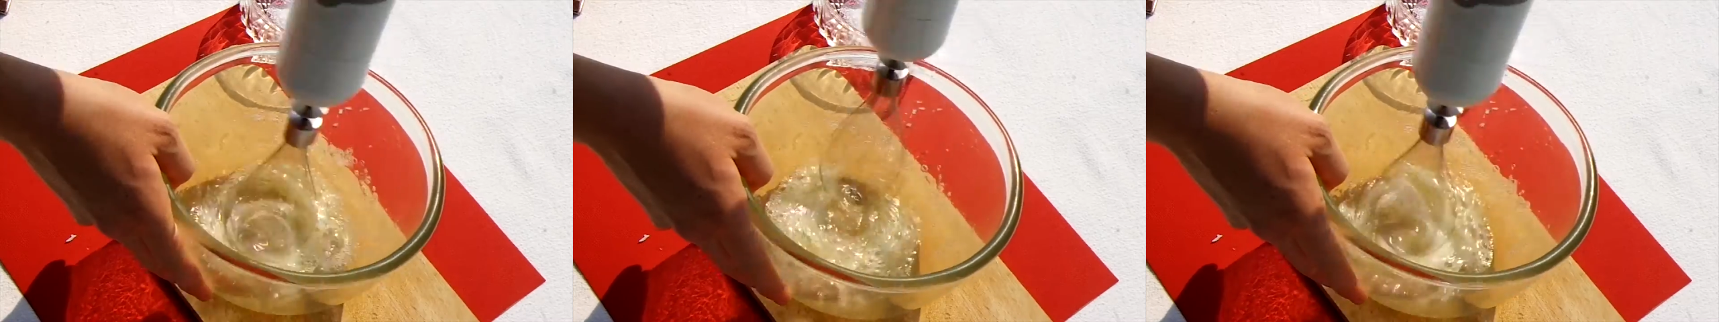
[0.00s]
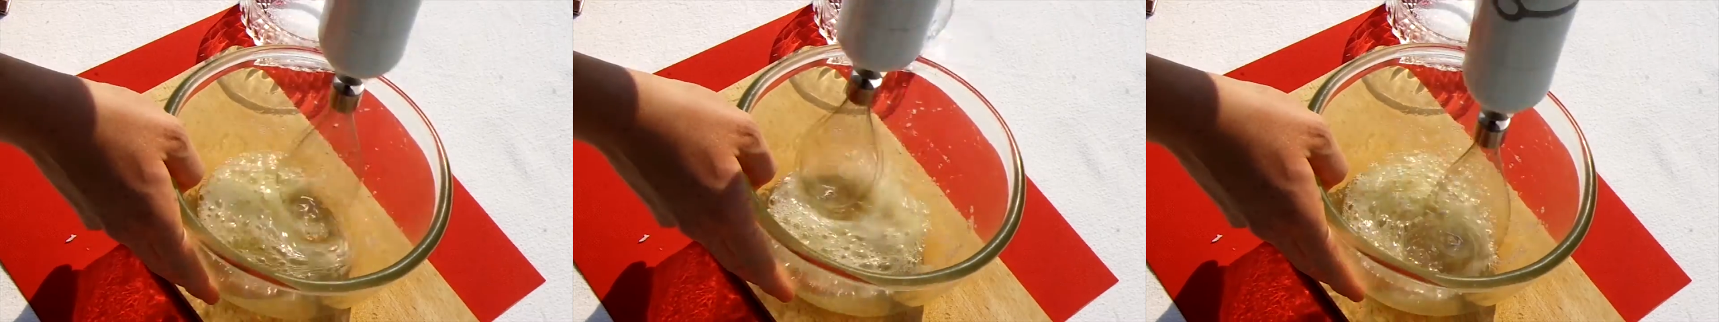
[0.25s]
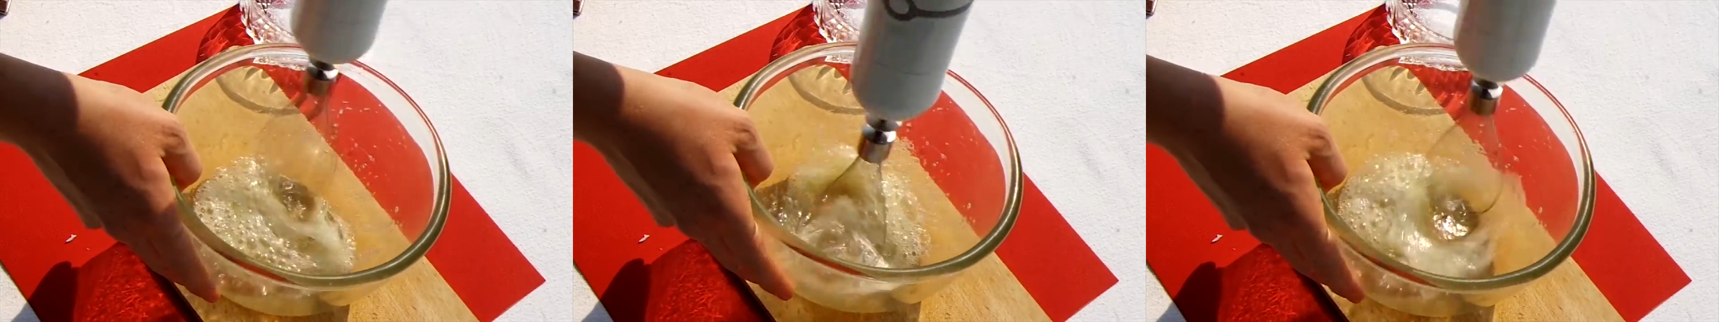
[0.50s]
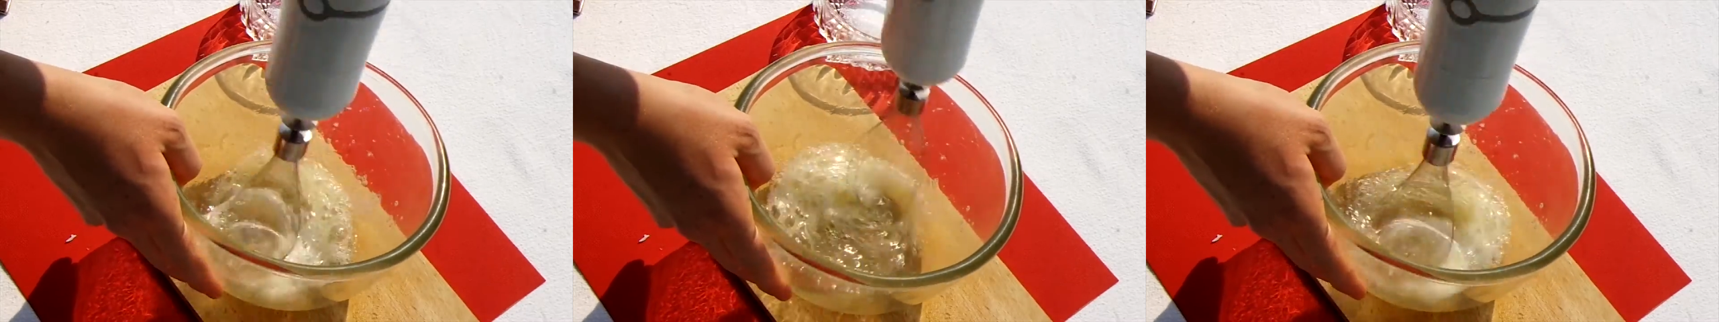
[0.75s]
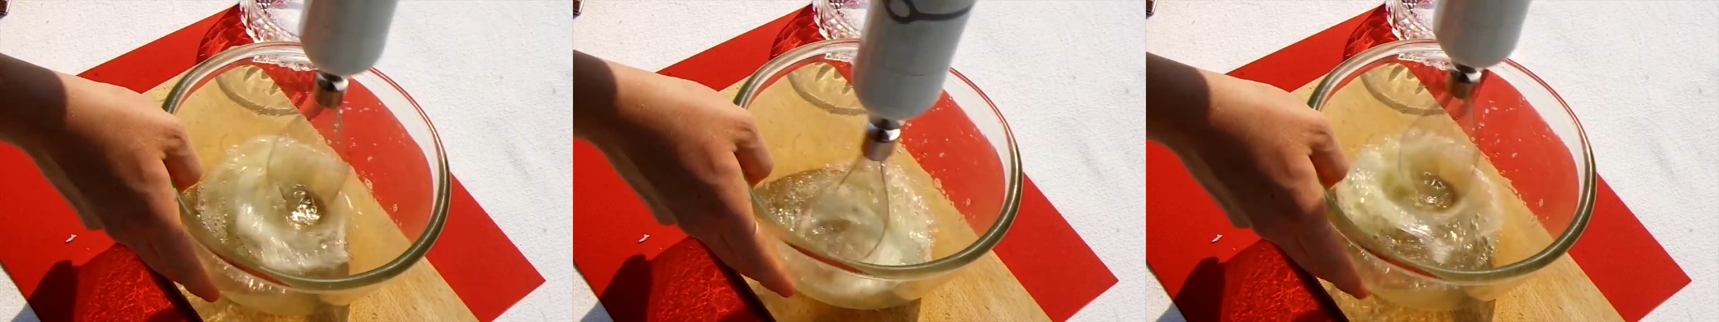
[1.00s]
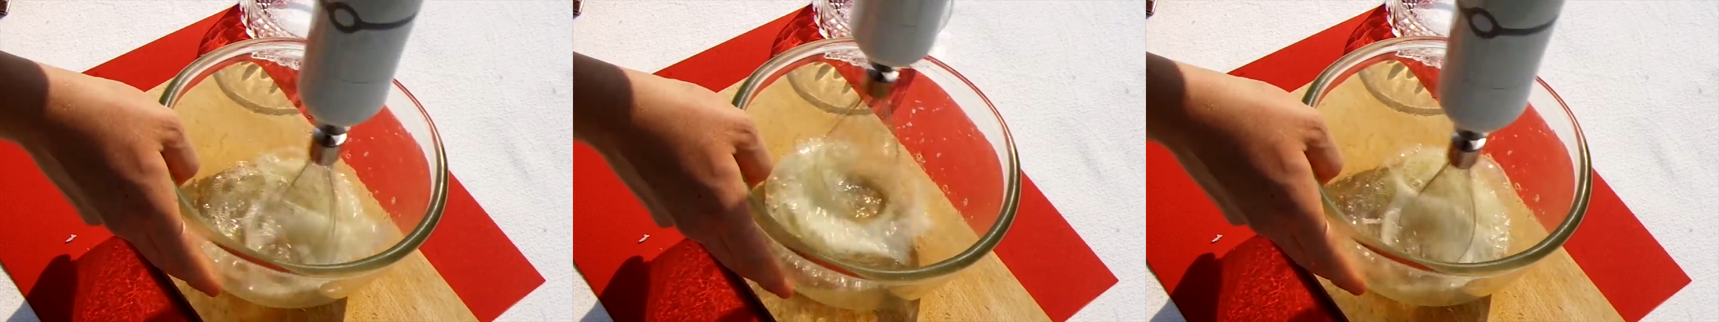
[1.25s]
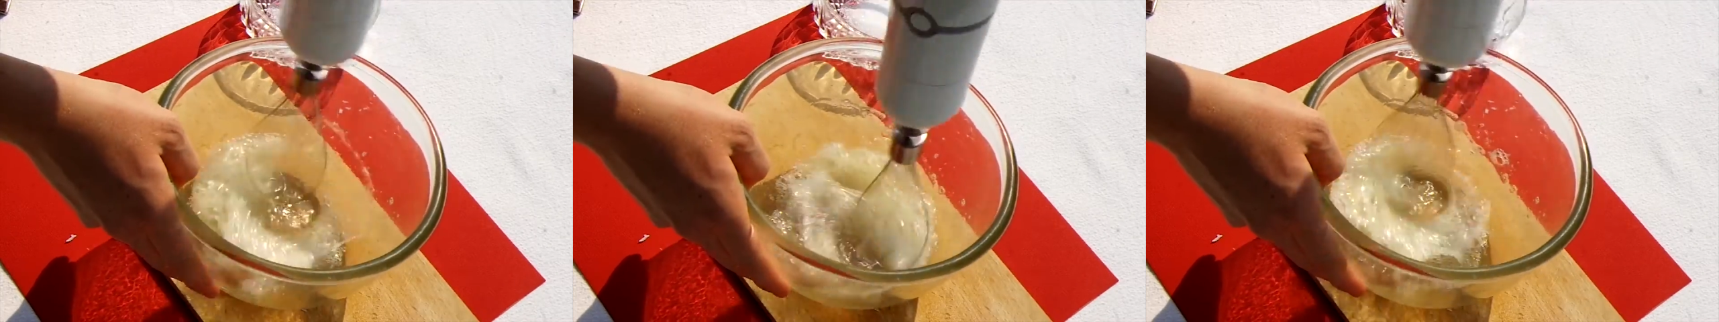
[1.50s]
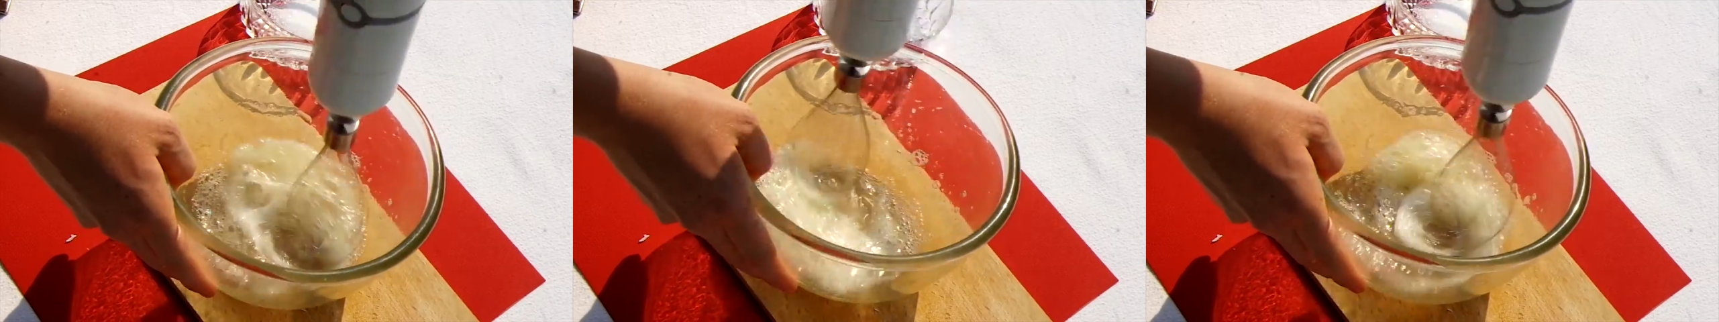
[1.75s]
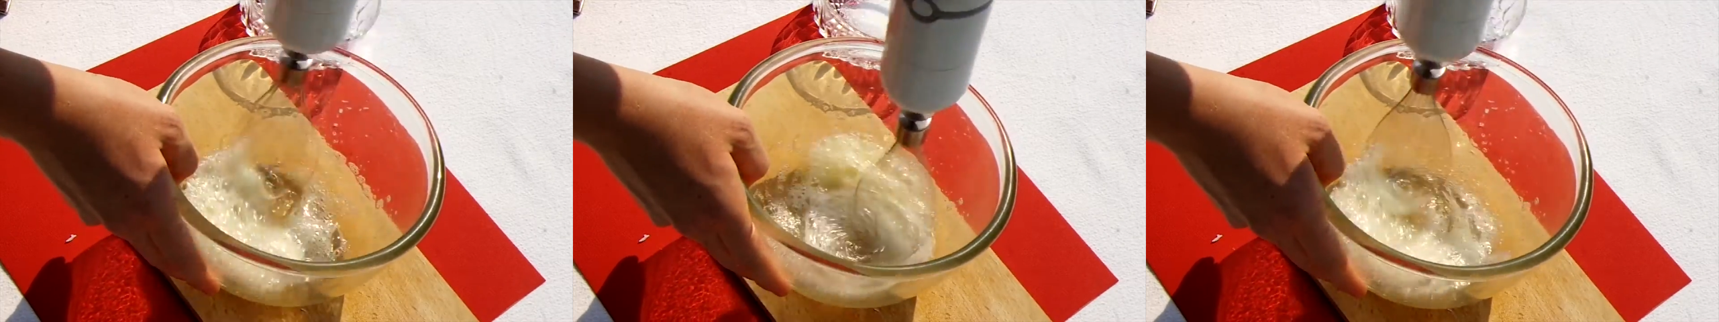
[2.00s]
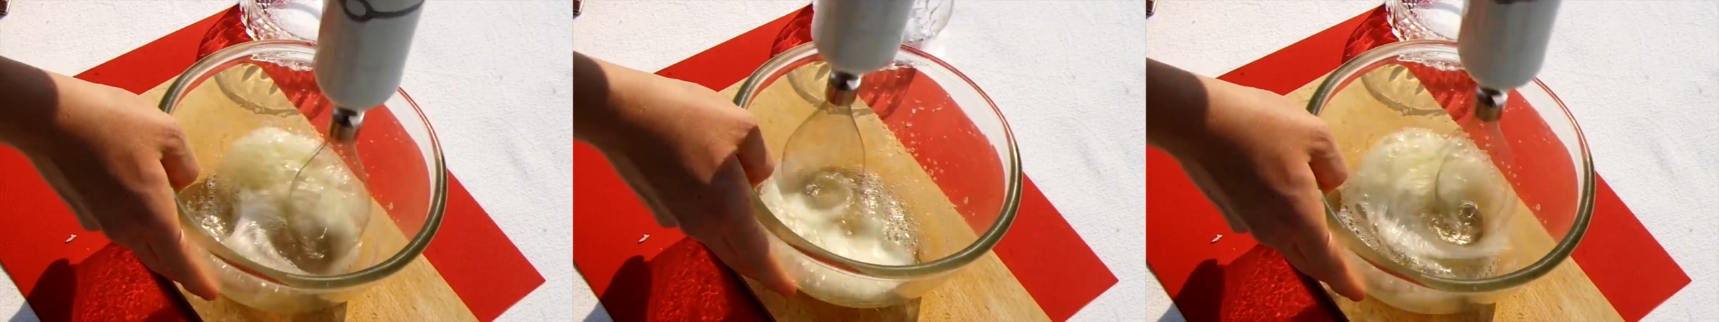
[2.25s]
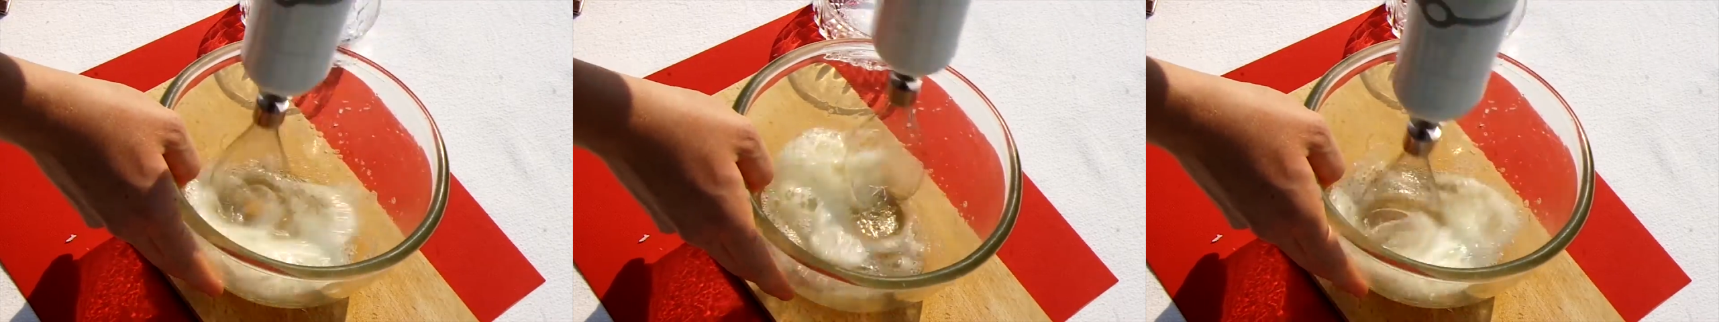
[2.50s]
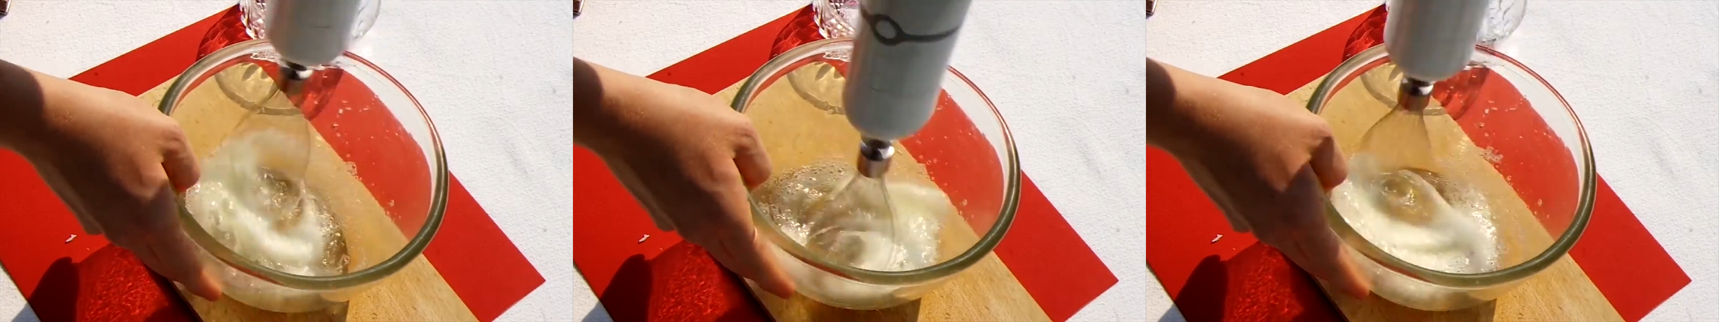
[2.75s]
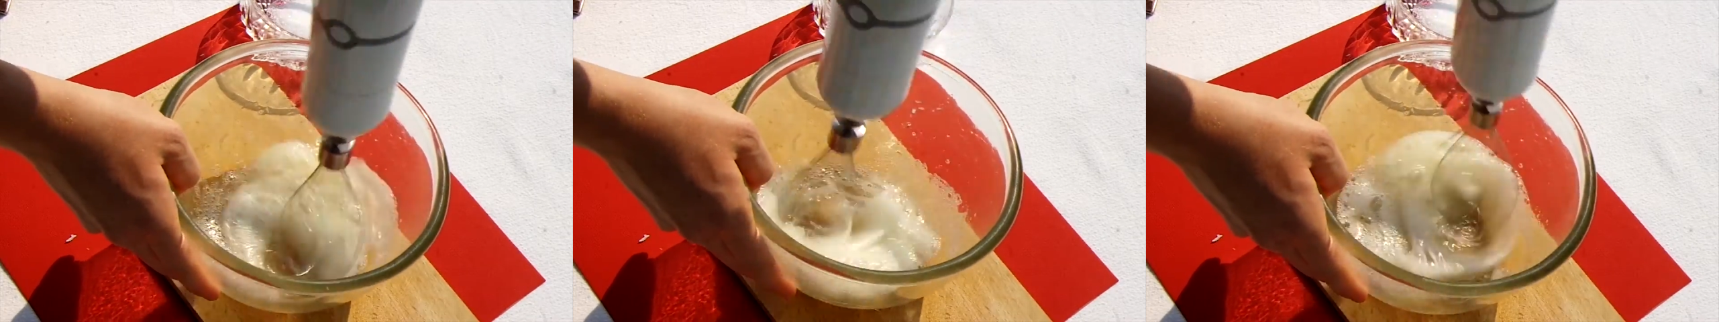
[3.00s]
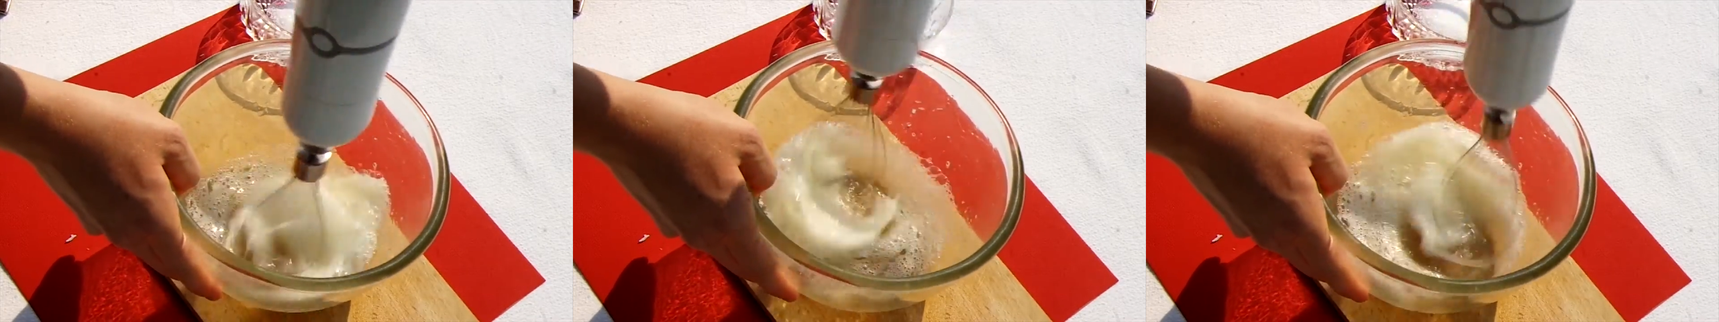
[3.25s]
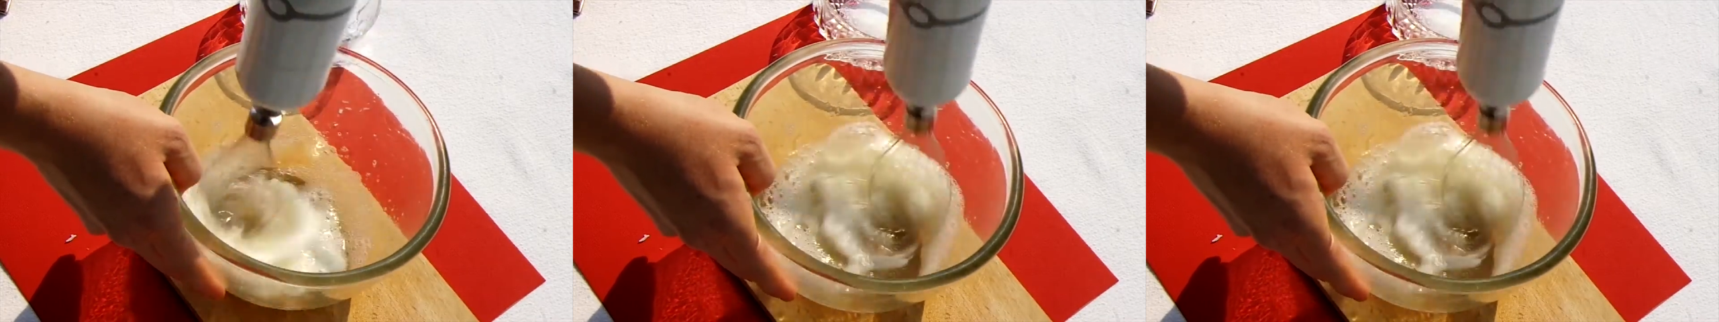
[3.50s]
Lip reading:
No face is visible, so there are no lips to read.